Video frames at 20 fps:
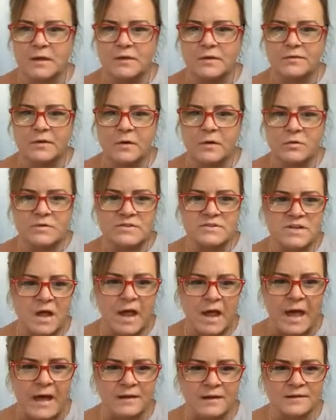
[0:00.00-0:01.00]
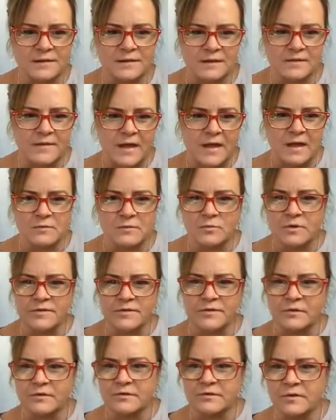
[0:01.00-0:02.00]
So to access that, what
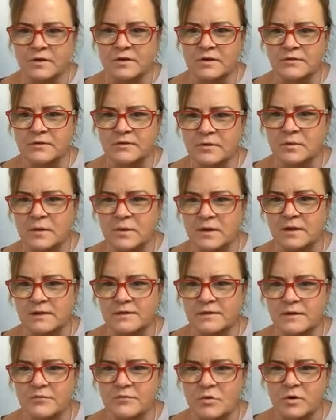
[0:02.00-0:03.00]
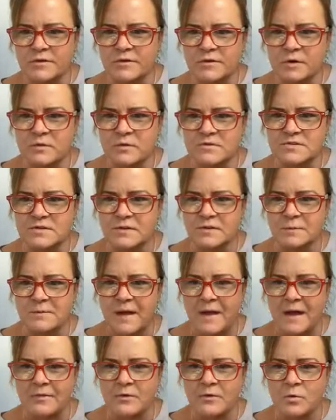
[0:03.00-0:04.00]
students are going to do is, of course, go to the
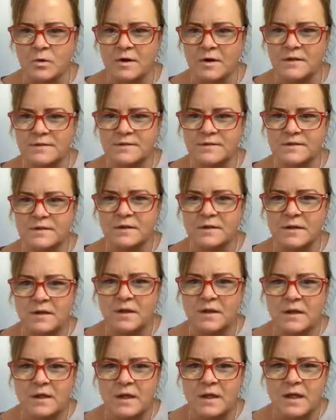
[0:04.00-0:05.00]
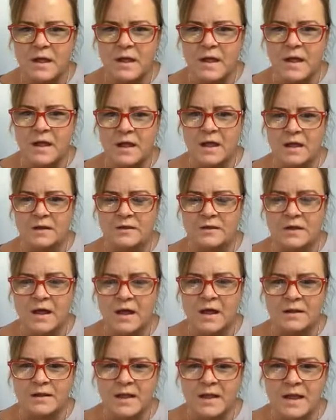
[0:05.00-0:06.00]
math course. And
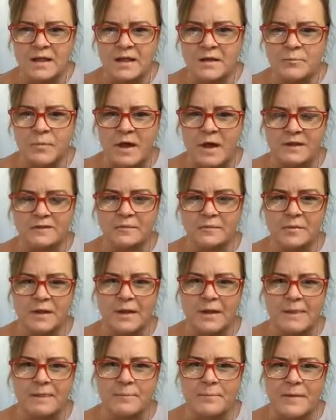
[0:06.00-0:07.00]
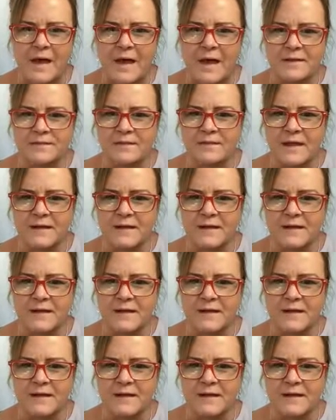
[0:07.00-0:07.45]
unlike possibly in the past,